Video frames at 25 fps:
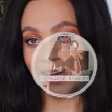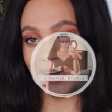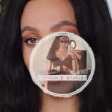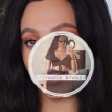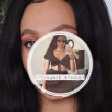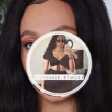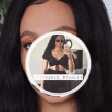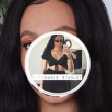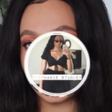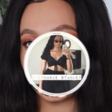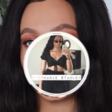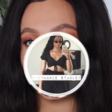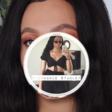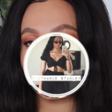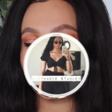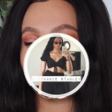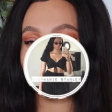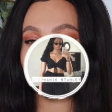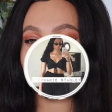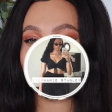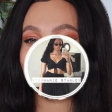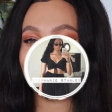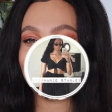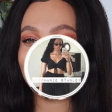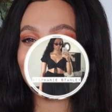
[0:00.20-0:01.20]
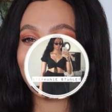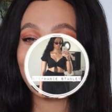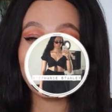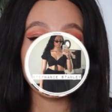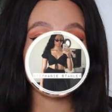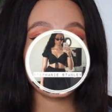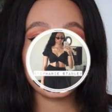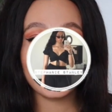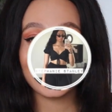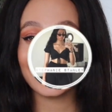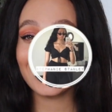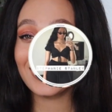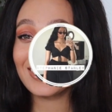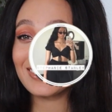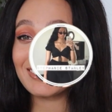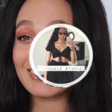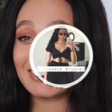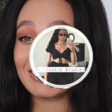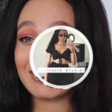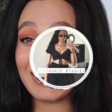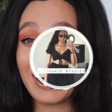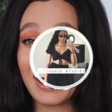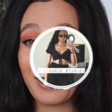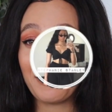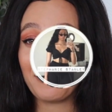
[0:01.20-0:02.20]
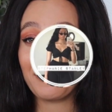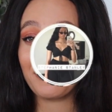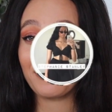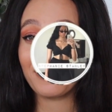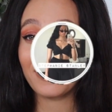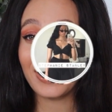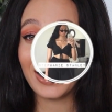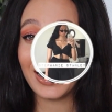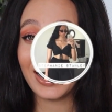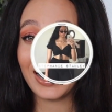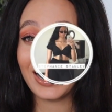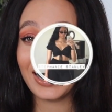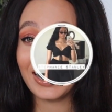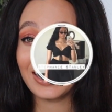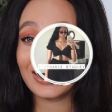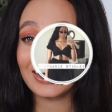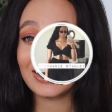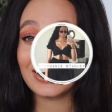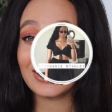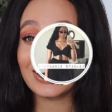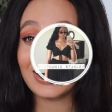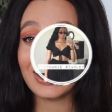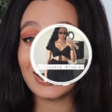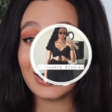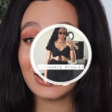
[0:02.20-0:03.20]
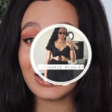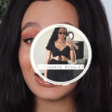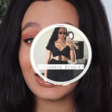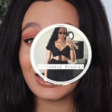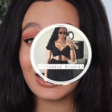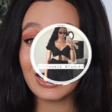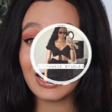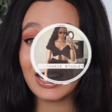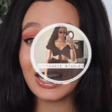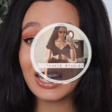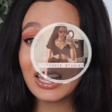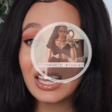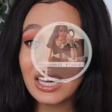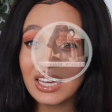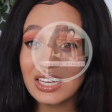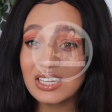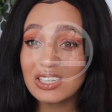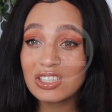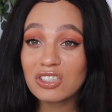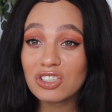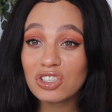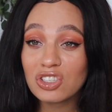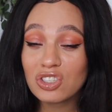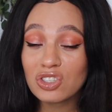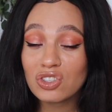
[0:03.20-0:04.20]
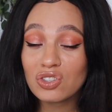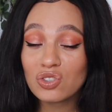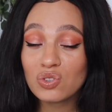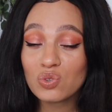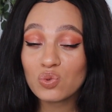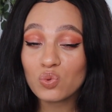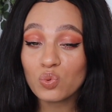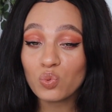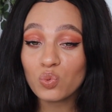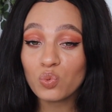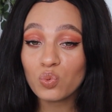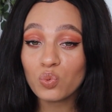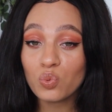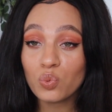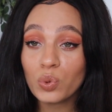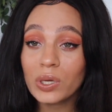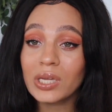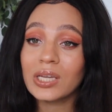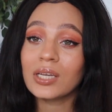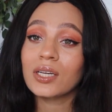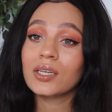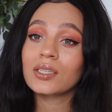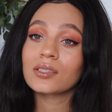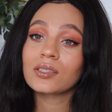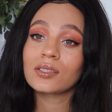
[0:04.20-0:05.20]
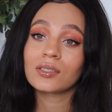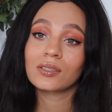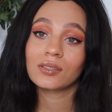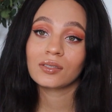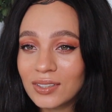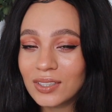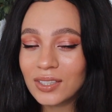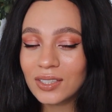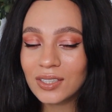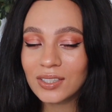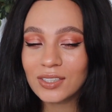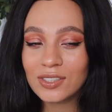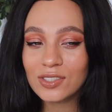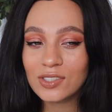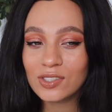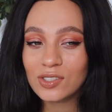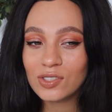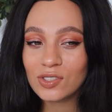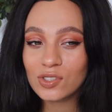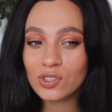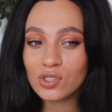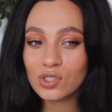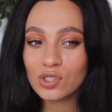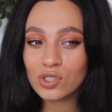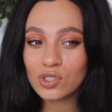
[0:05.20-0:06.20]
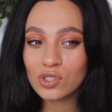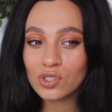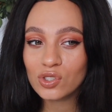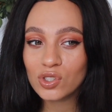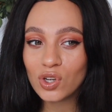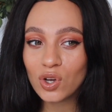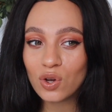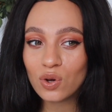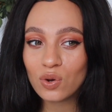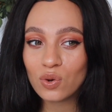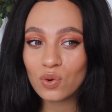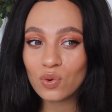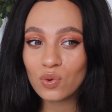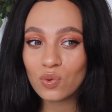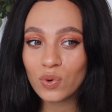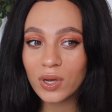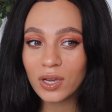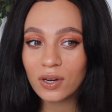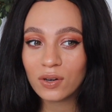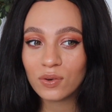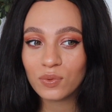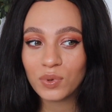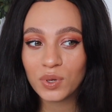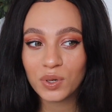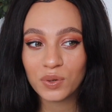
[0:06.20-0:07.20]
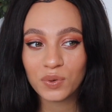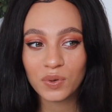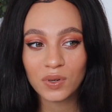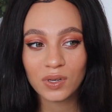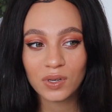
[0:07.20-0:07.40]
Hi guys, it's your girl Steph, and it is weird. It is so weird.